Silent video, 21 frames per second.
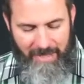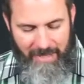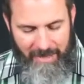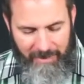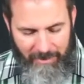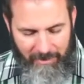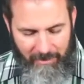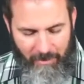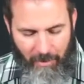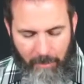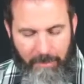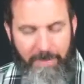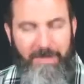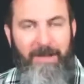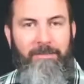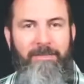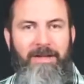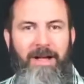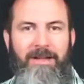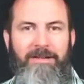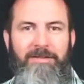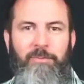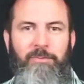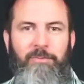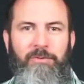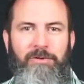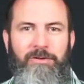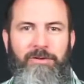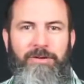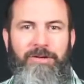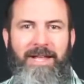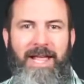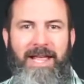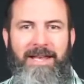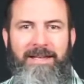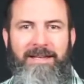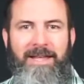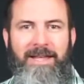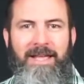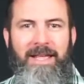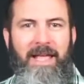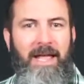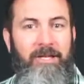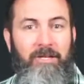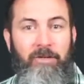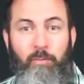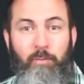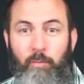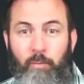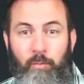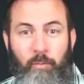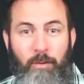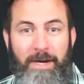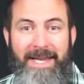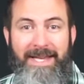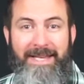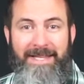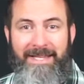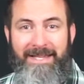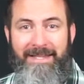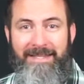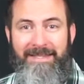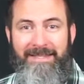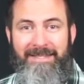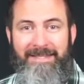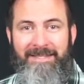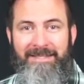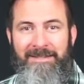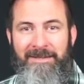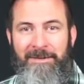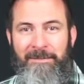you open up God's word and you read it.